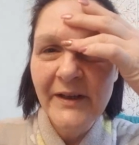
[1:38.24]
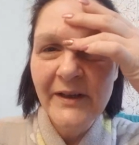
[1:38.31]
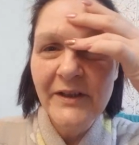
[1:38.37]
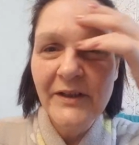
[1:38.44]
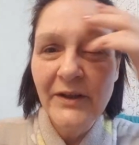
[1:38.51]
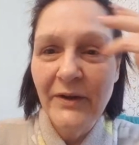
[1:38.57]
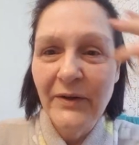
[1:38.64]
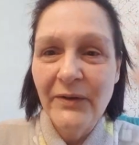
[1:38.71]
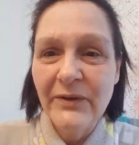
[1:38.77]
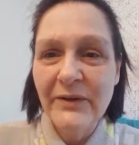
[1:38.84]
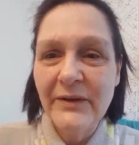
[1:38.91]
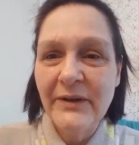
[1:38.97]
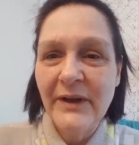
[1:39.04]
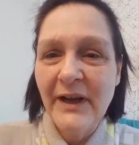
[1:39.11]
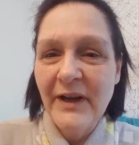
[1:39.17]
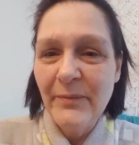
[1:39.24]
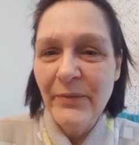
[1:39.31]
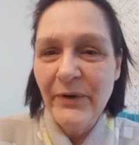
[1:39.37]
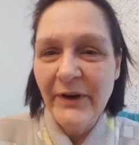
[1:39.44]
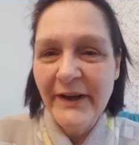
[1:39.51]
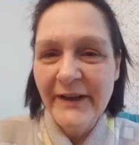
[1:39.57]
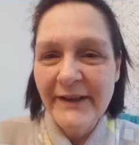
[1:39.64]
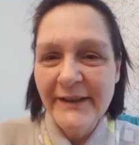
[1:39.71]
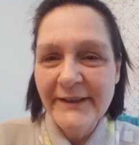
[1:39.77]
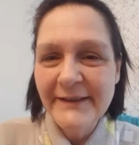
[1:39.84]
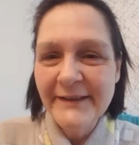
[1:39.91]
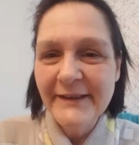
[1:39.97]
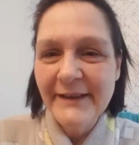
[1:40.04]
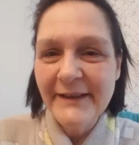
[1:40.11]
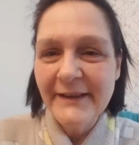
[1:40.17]
So, hi
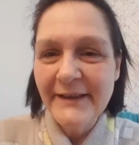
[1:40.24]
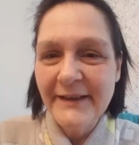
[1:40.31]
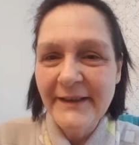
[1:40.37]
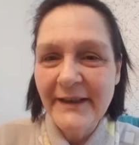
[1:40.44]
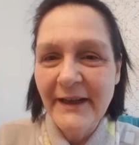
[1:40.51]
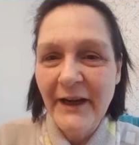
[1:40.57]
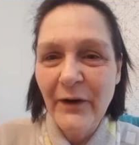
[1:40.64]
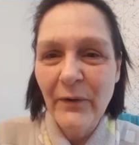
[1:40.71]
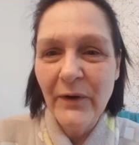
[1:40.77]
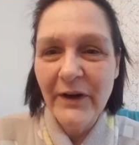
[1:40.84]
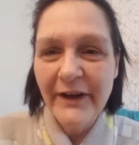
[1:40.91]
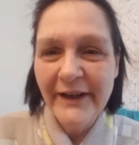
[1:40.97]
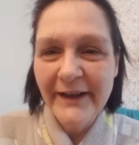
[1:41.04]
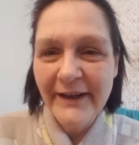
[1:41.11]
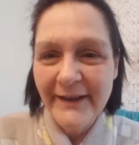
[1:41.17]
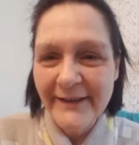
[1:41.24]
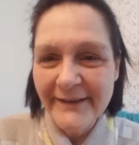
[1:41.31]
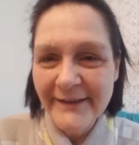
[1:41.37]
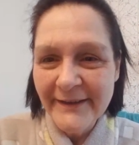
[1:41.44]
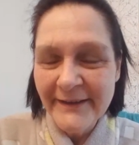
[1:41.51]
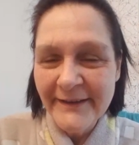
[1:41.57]
Brandon. How are you, hun?